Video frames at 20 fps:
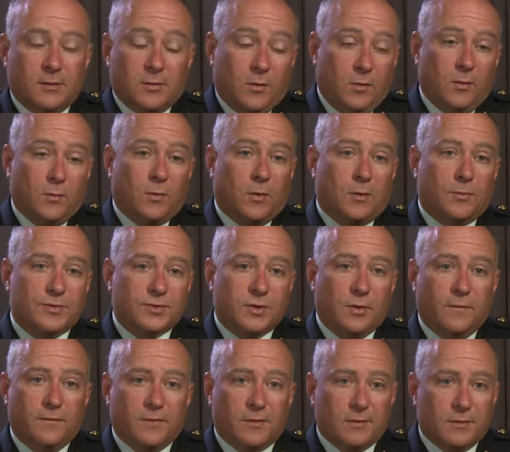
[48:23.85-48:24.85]
Cold War was
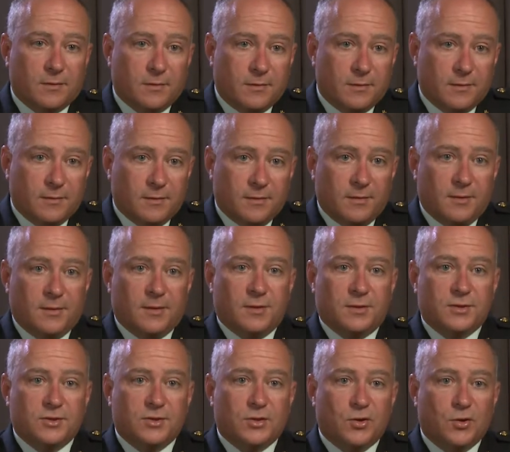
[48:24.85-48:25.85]
over,
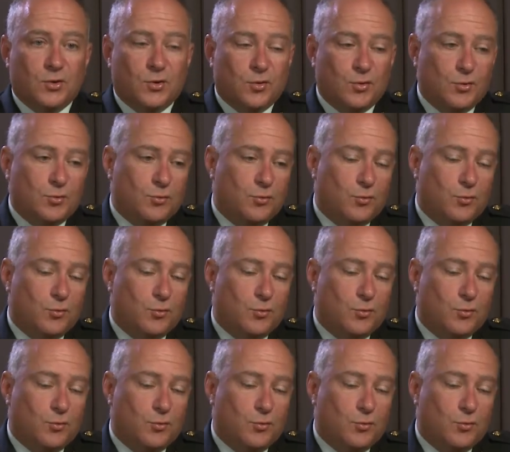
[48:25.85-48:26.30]
so